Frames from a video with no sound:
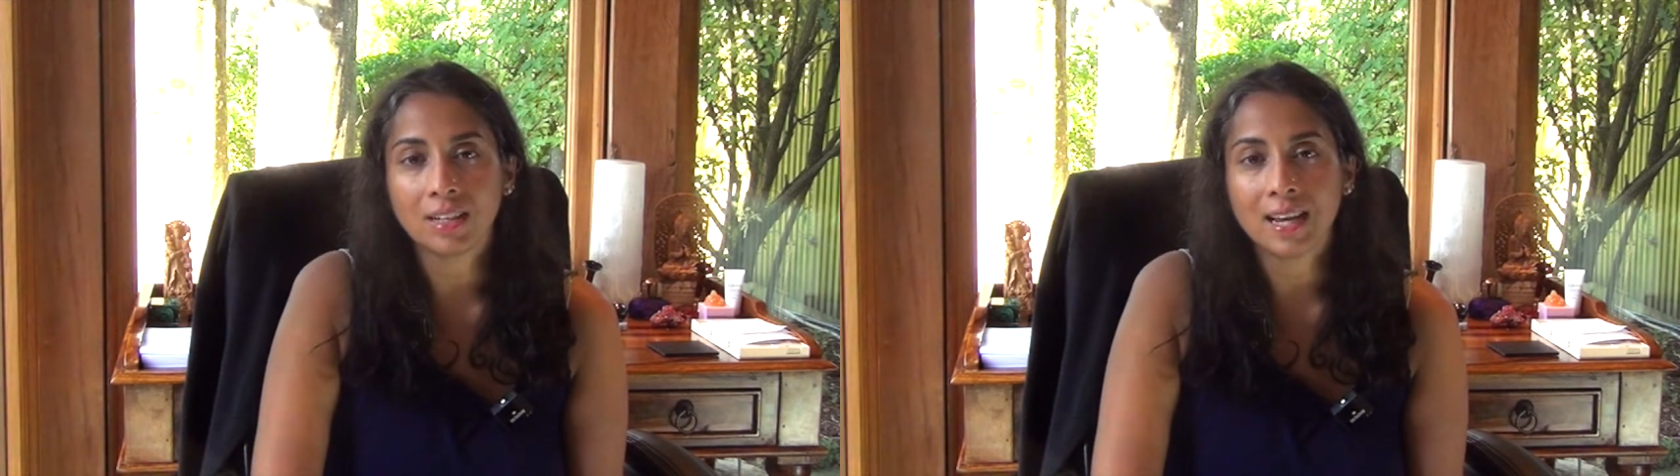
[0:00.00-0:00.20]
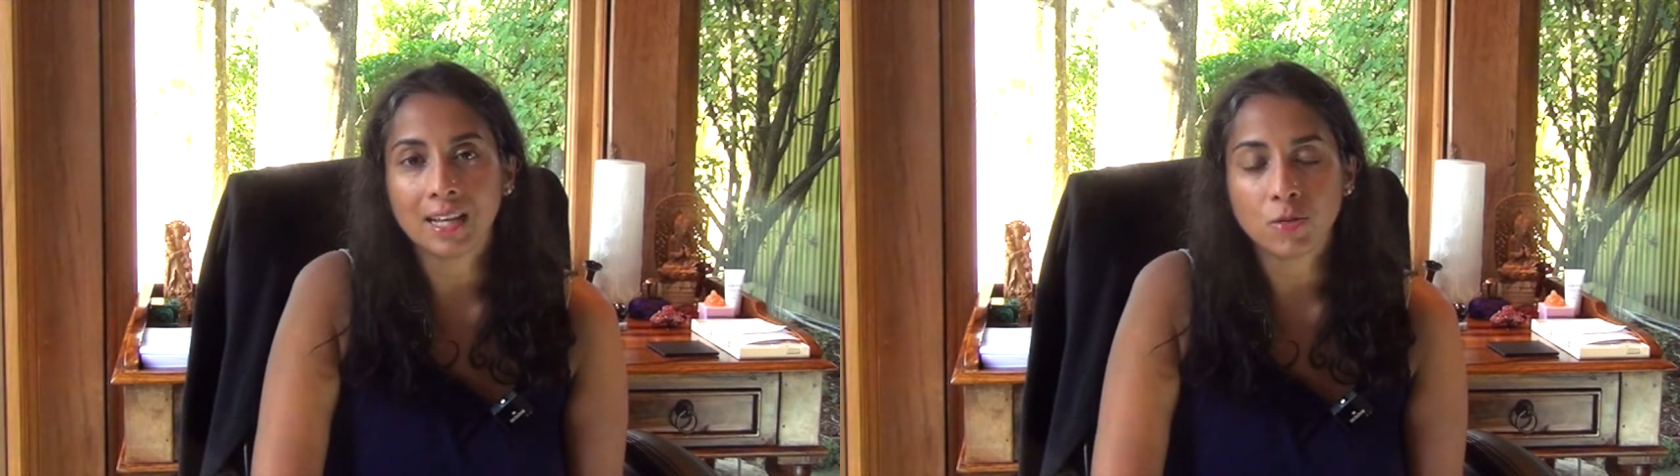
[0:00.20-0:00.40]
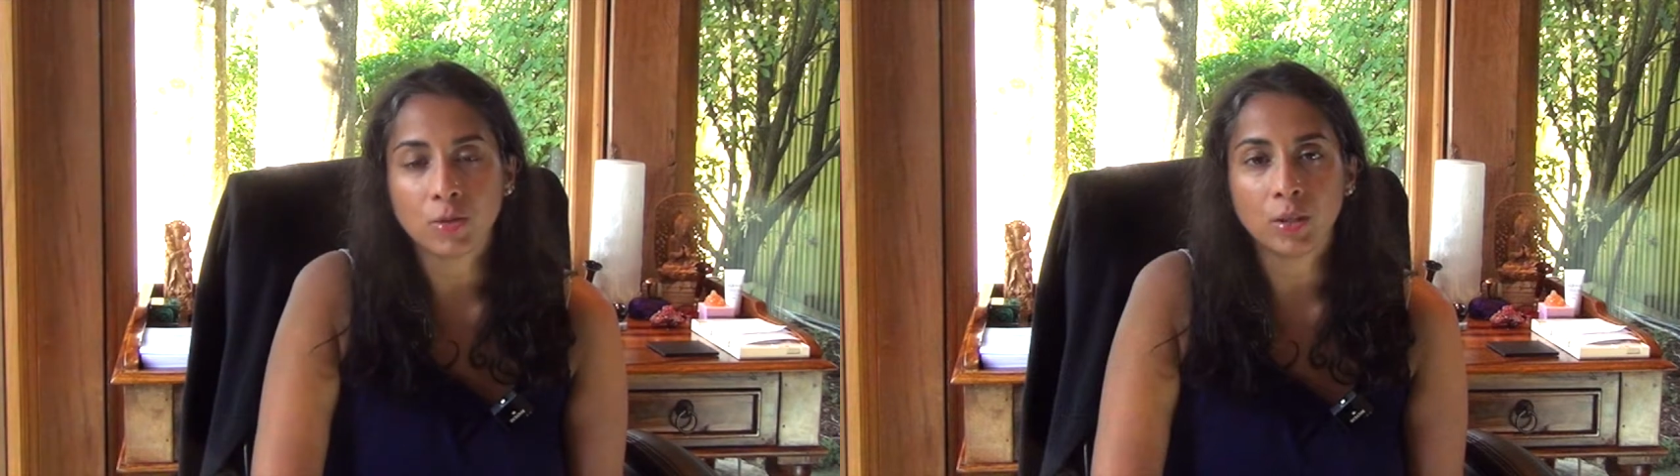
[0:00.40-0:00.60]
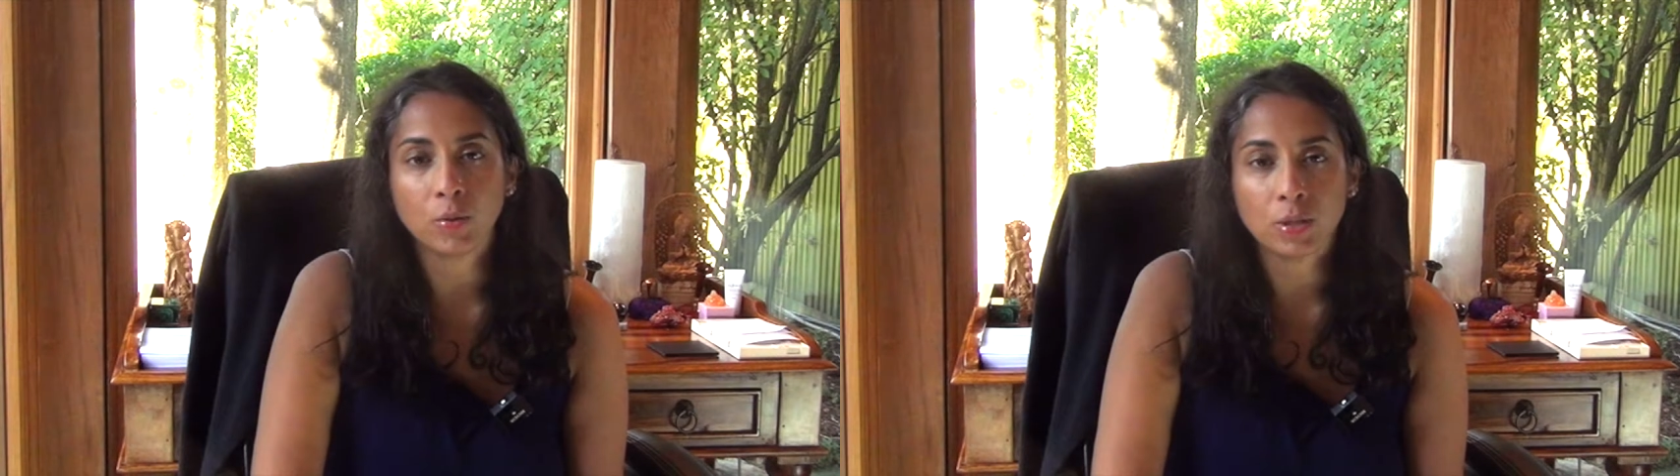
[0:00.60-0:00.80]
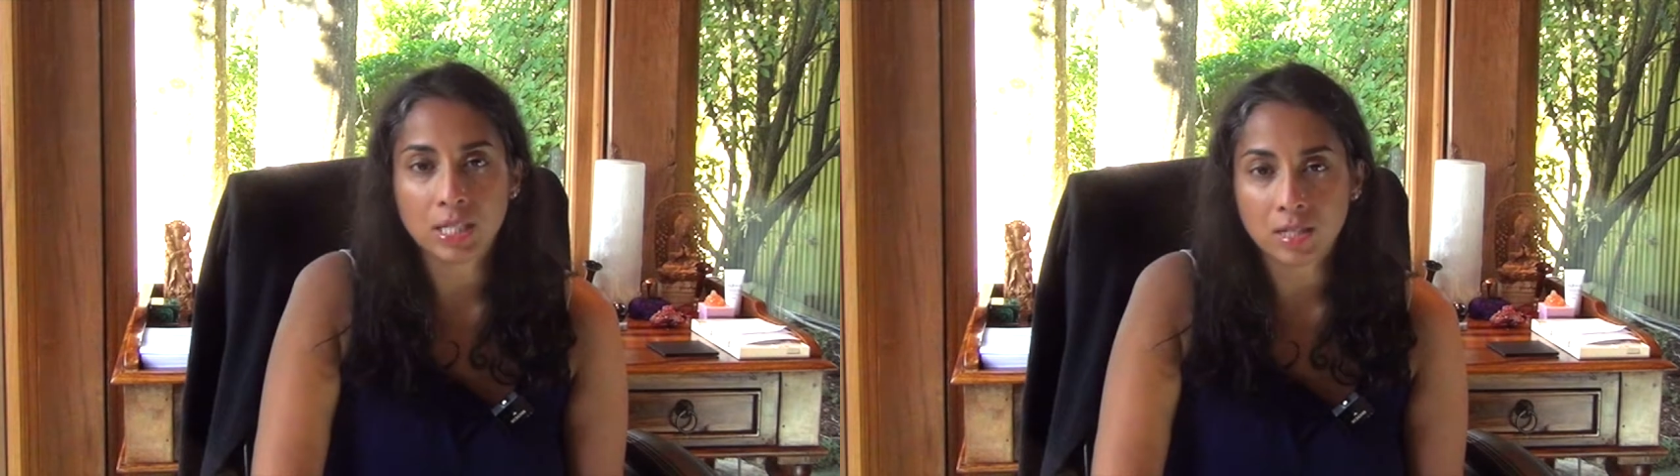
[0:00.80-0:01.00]
clattering
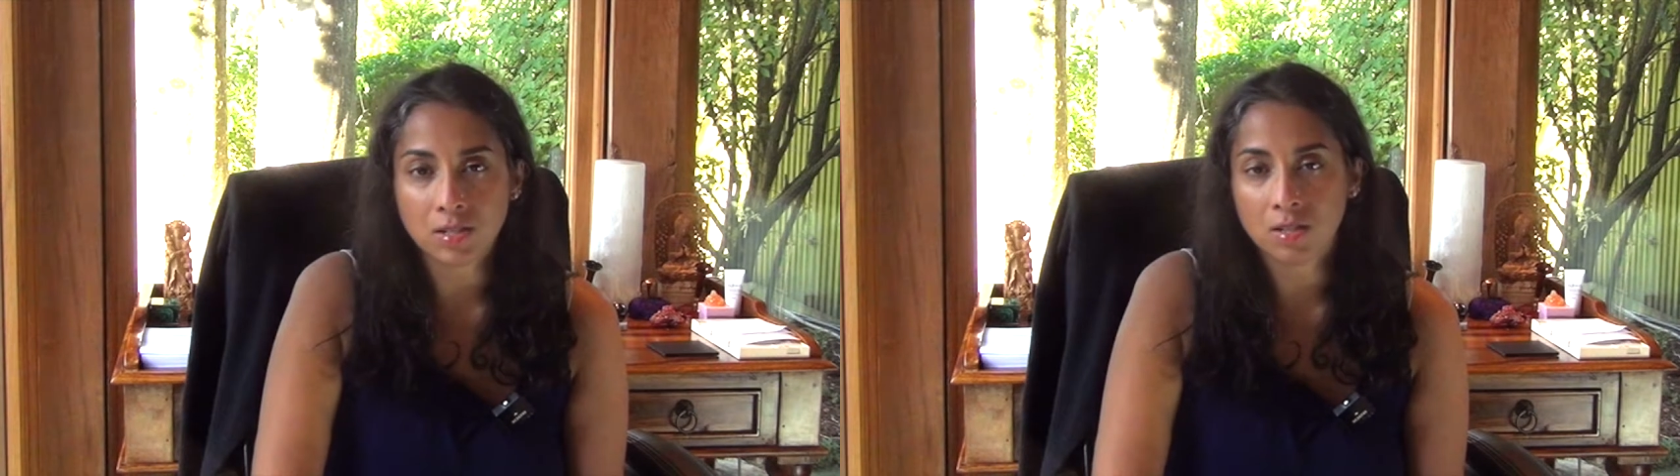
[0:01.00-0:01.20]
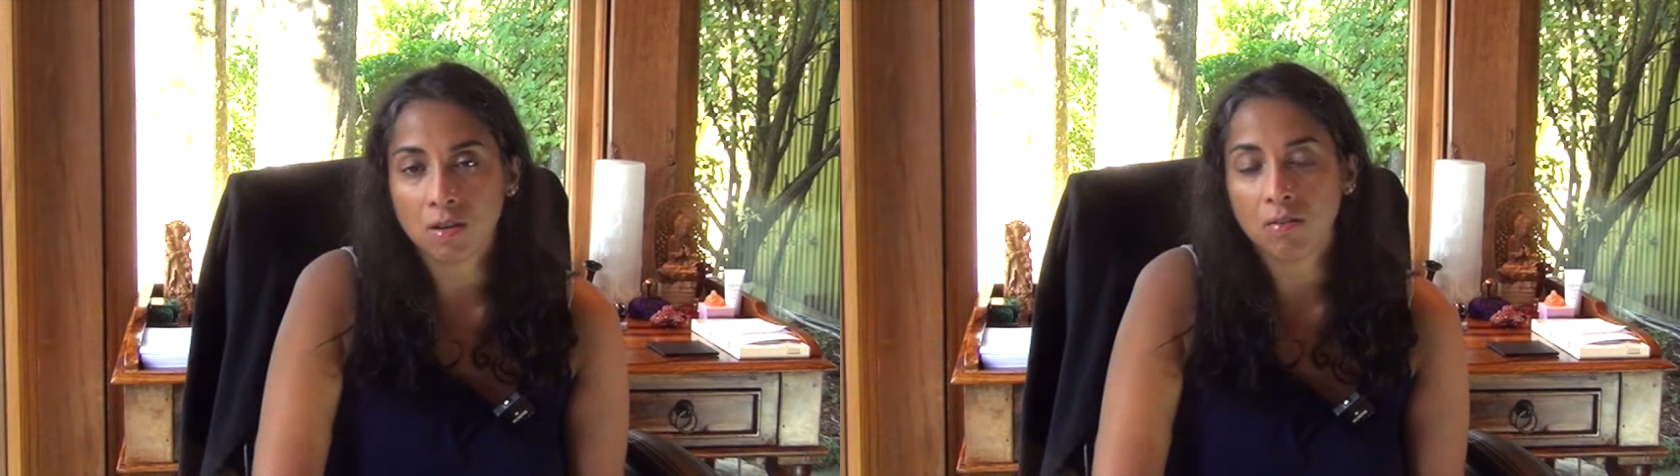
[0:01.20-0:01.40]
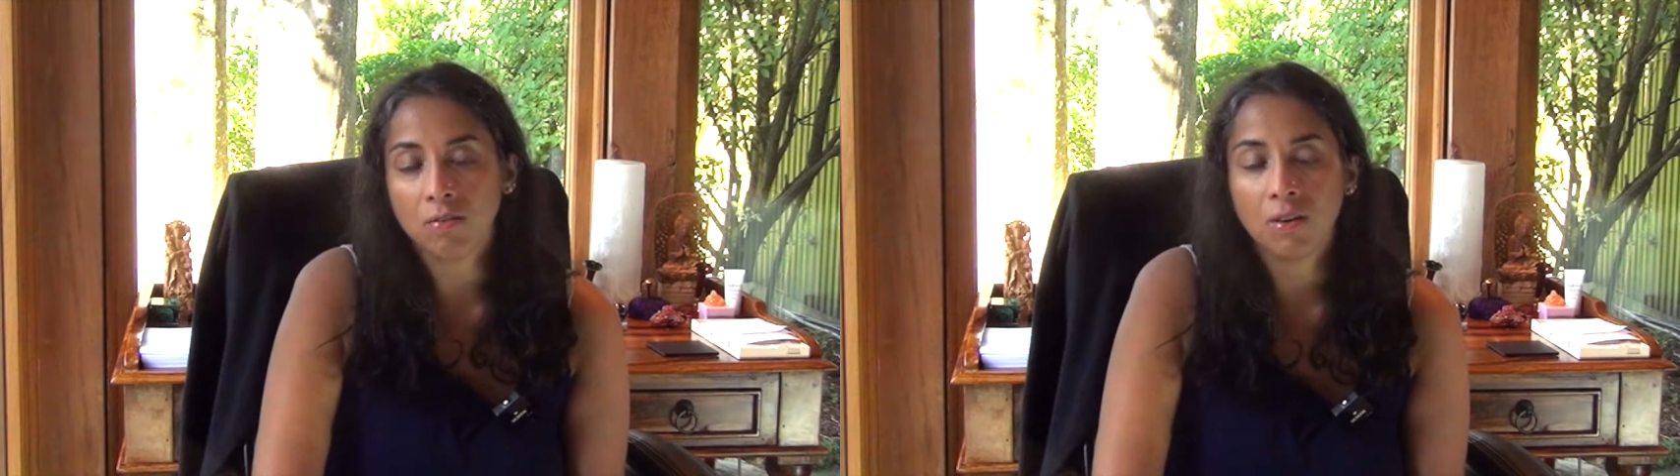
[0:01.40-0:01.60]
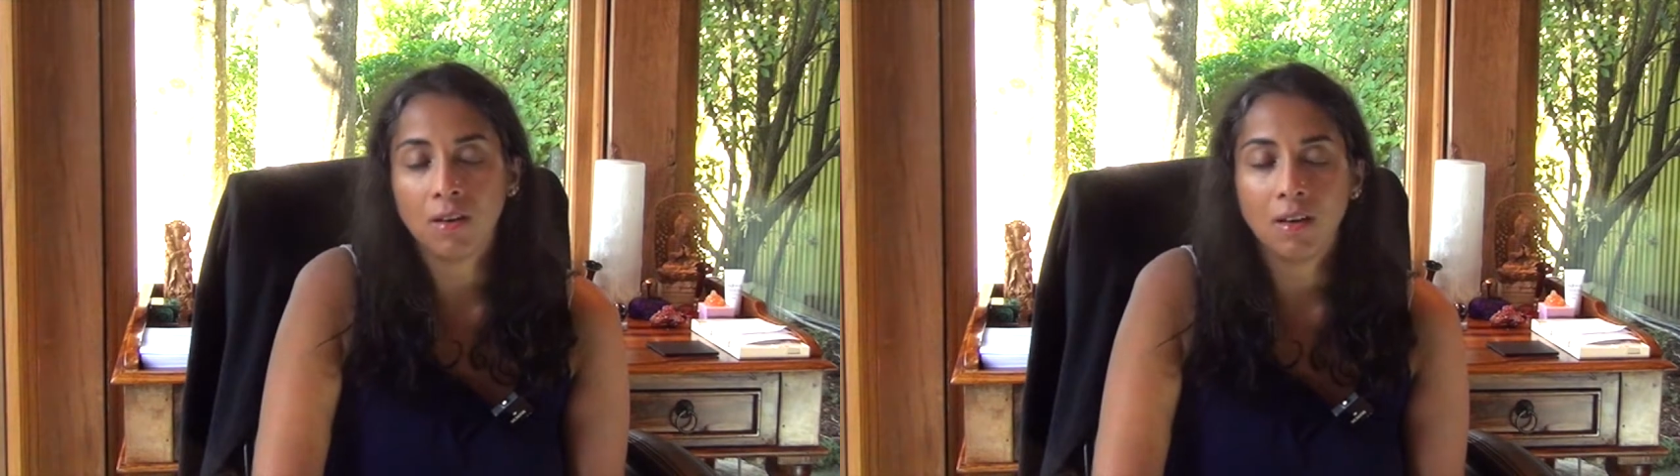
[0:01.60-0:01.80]
noises of,